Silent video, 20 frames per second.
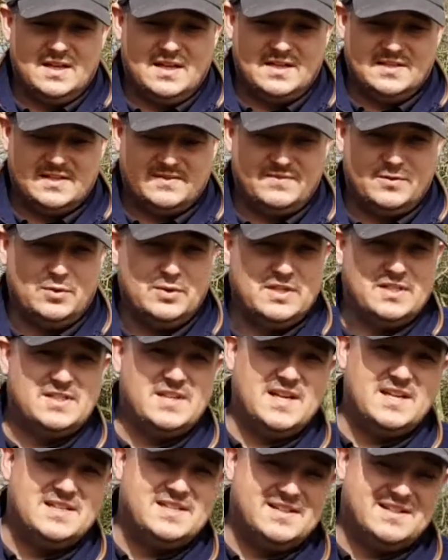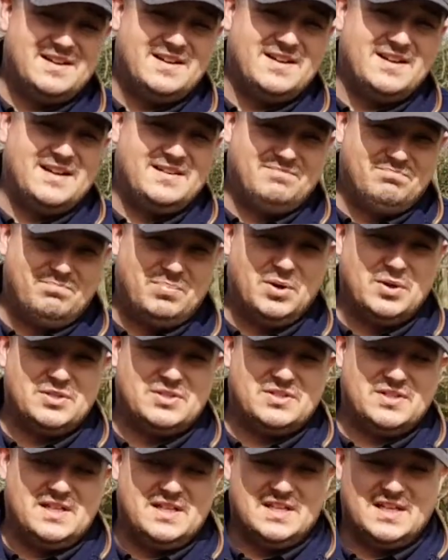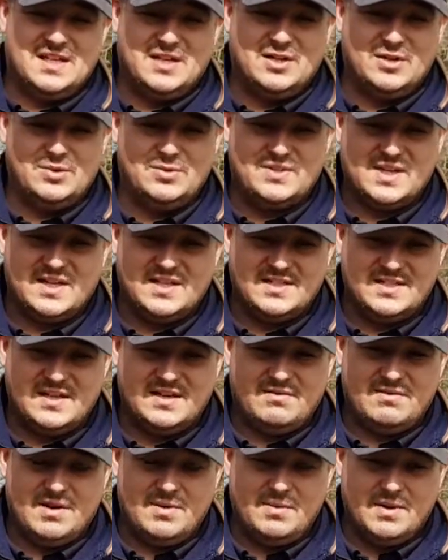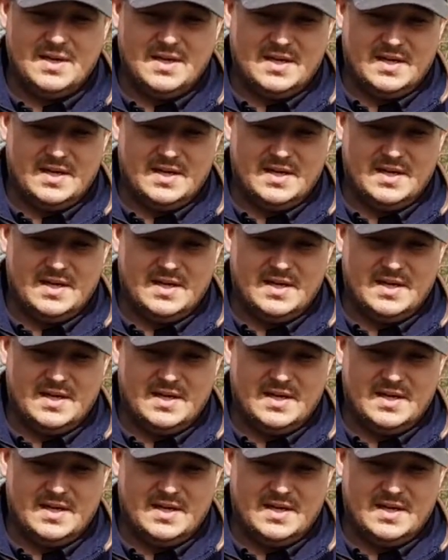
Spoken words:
As I've already stated, I personally didn't lose any zero.